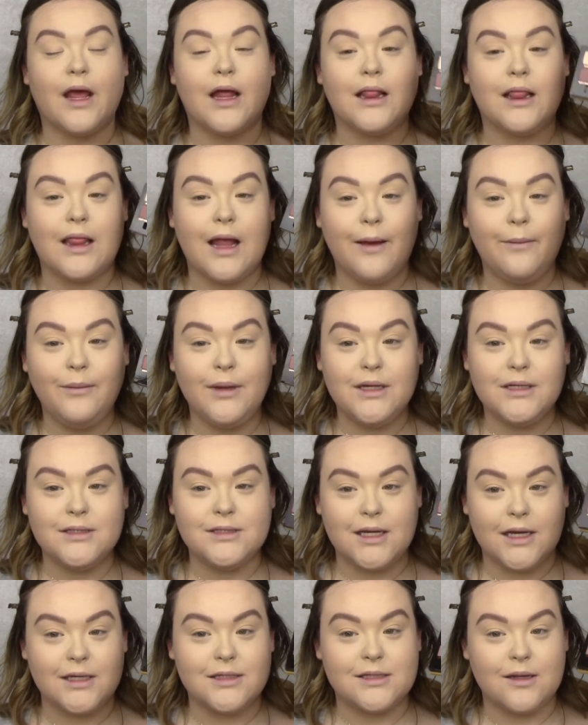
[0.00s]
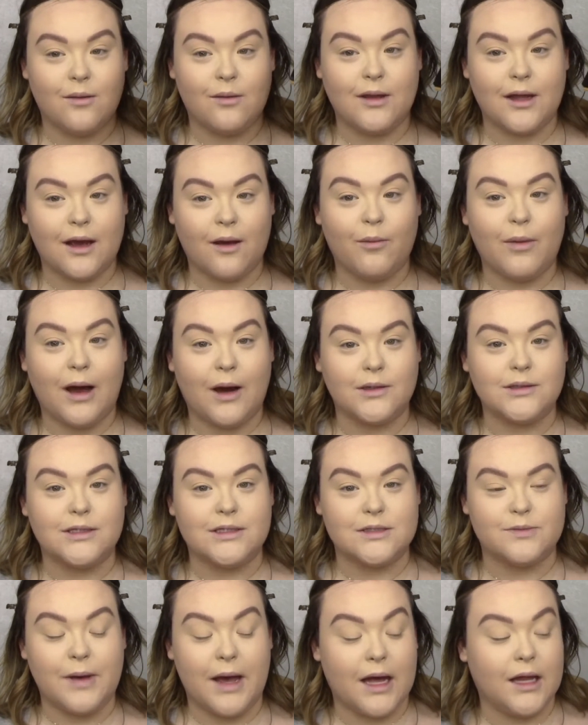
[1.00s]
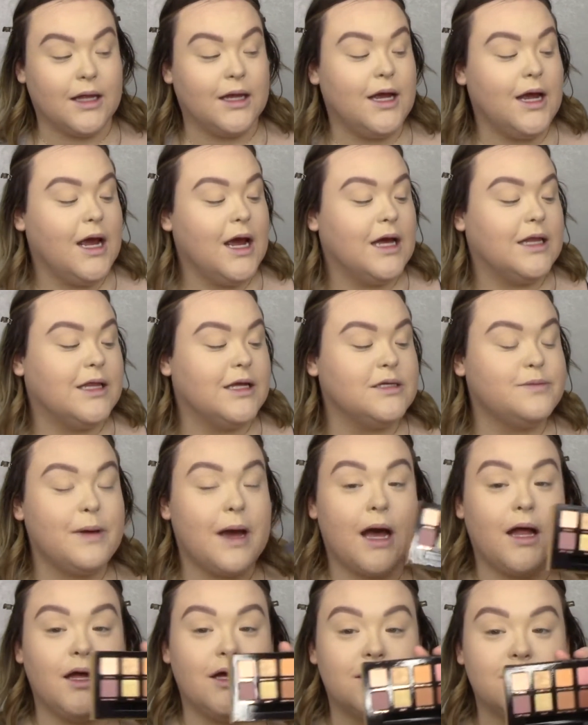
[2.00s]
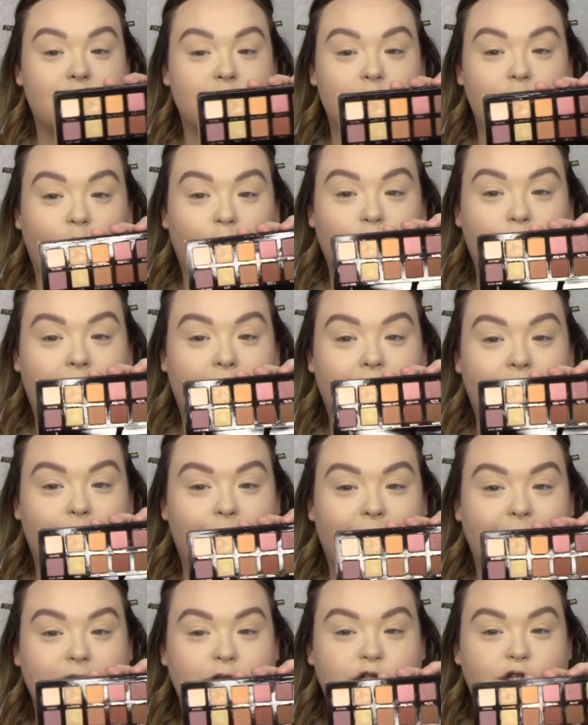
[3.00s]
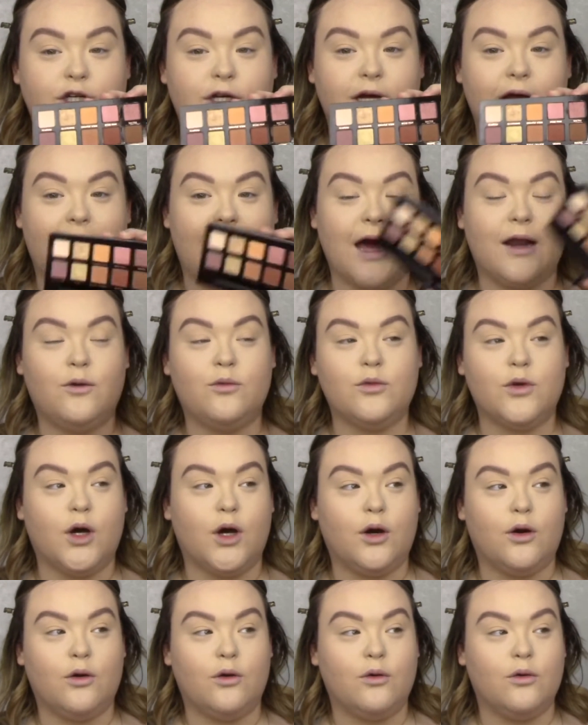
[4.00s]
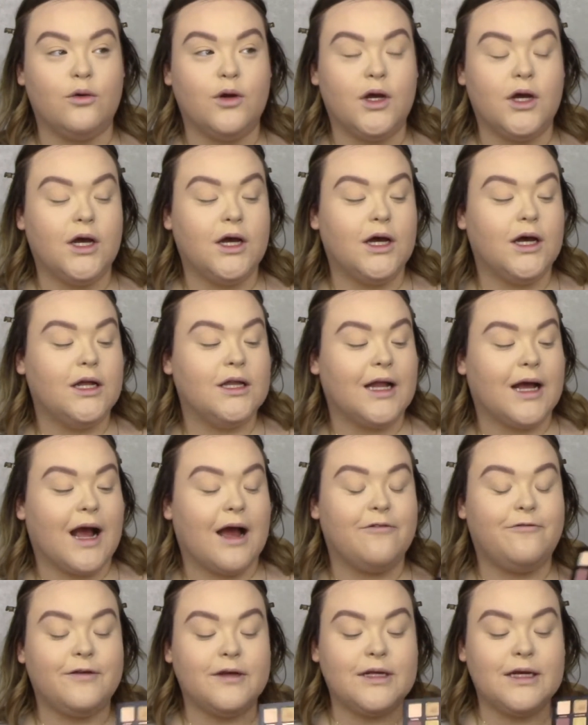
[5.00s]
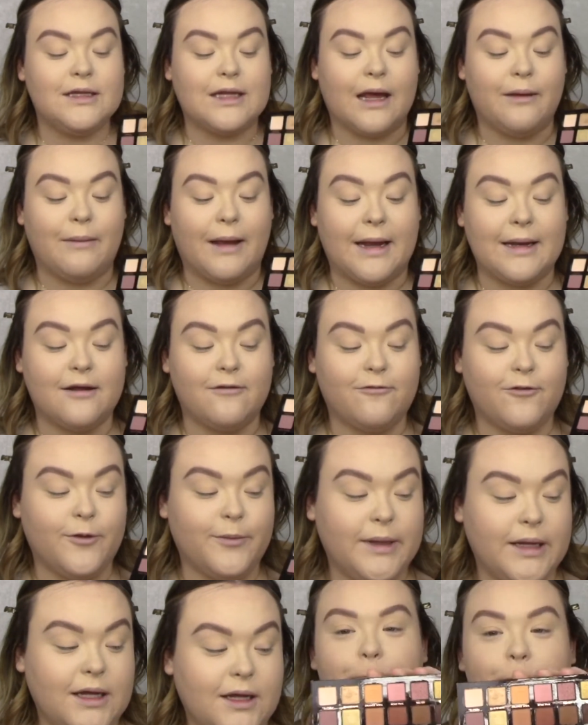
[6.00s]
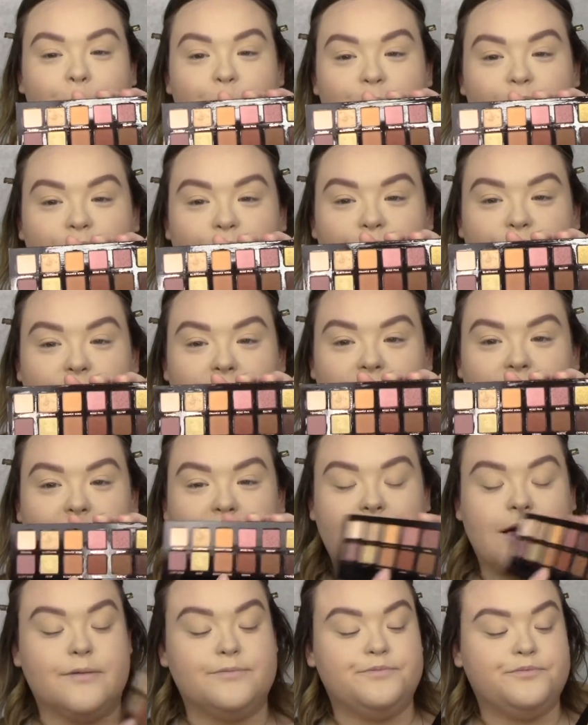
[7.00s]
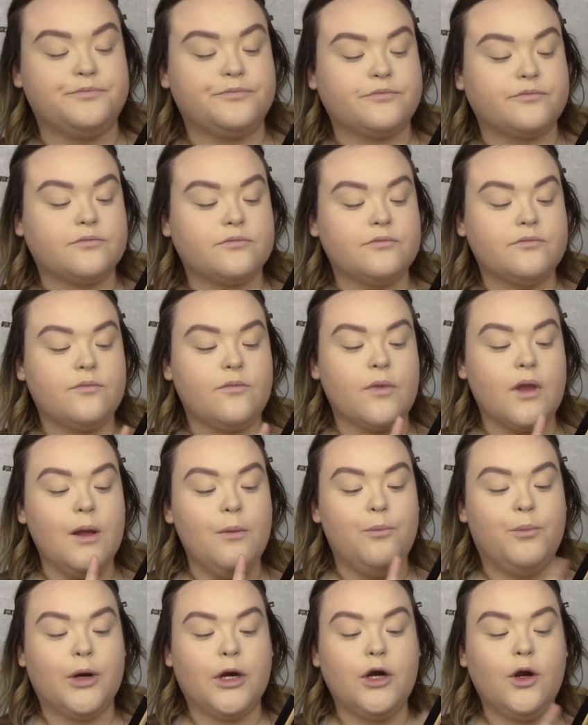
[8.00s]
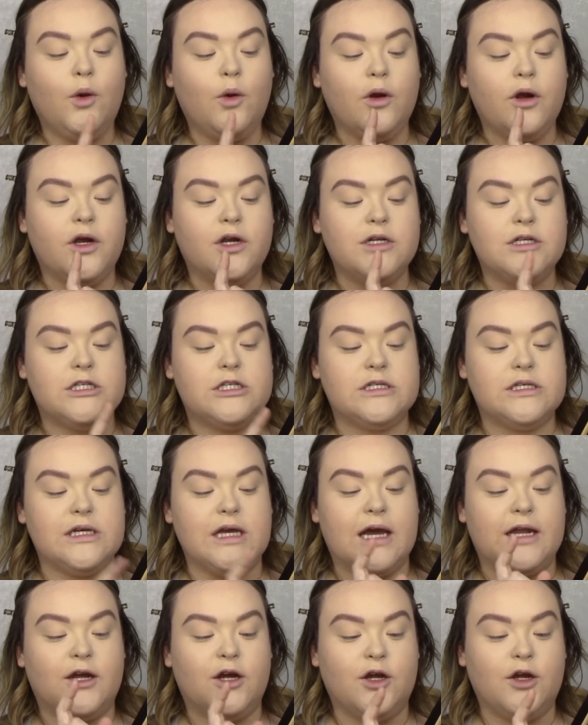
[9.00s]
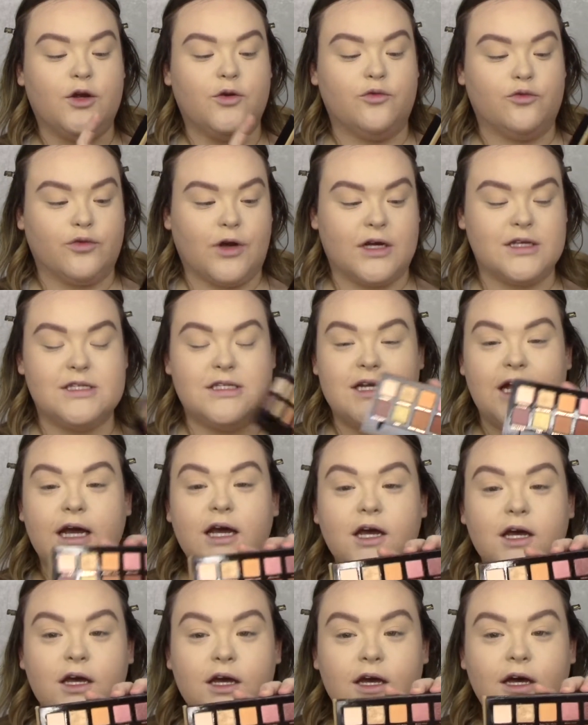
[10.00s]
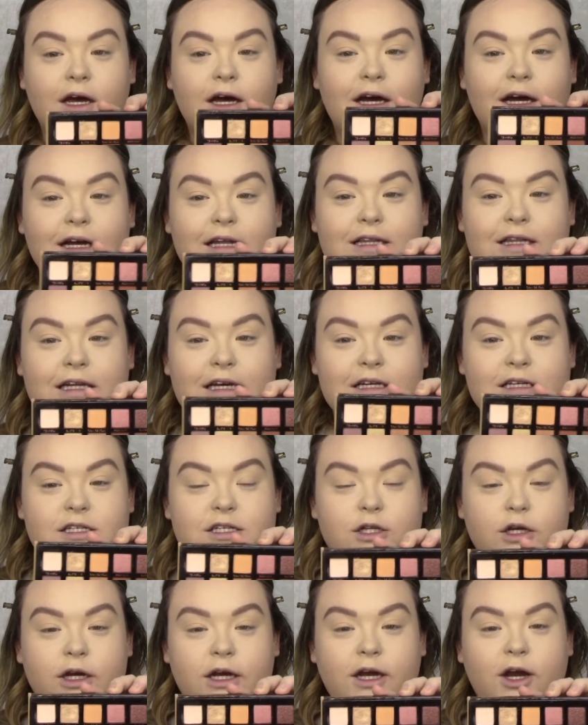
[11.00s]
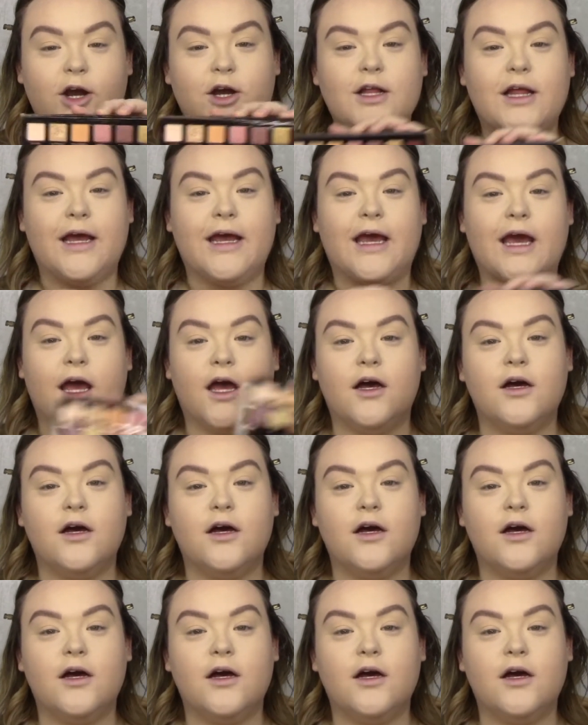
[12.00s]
let me say something about this palette. This palette is so right up my street. I don't know. Like, I feel like they made it for me. Like, Burnt Orange, Sienna, Rustic. These three are like